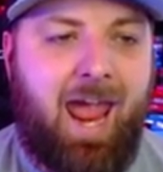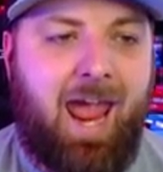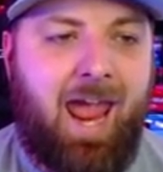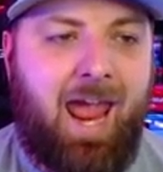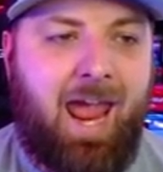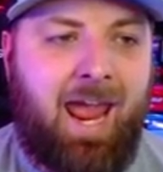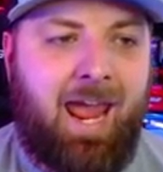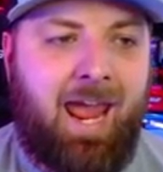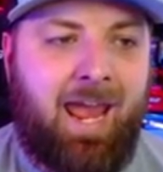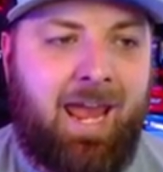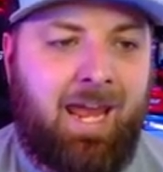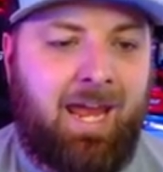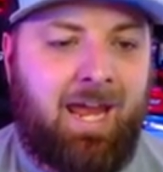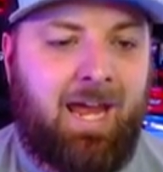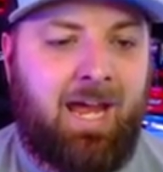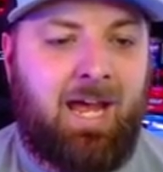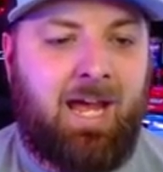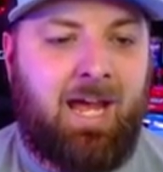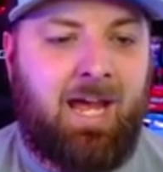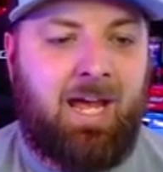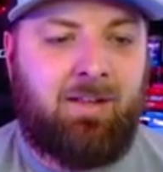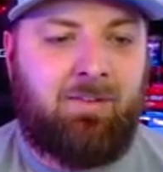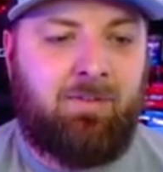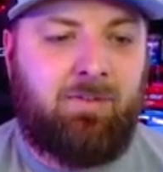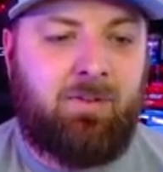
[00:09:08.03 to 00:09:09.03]

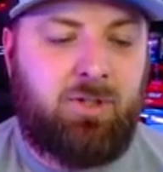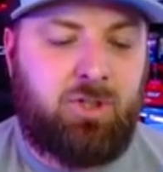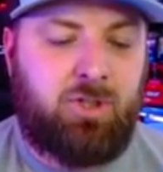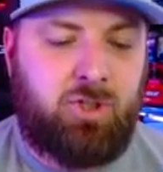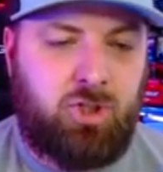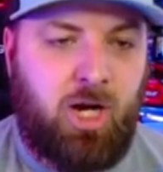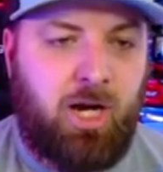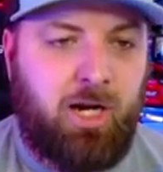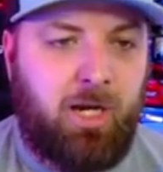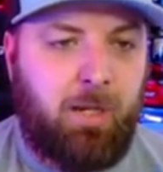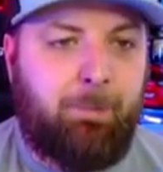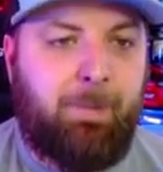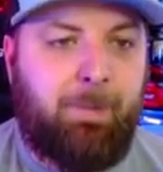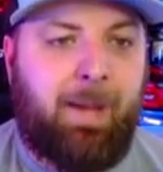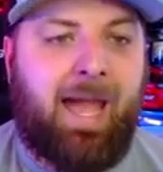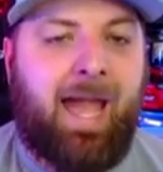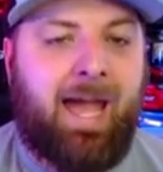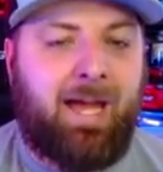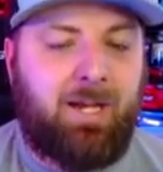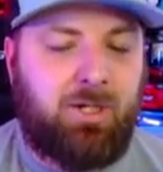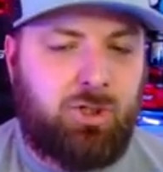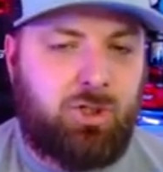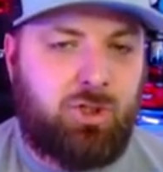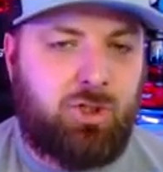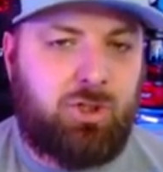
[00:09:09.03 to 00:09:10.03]
and the shiny
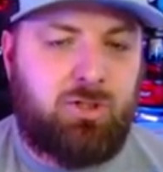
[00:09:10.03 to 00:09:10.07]
patch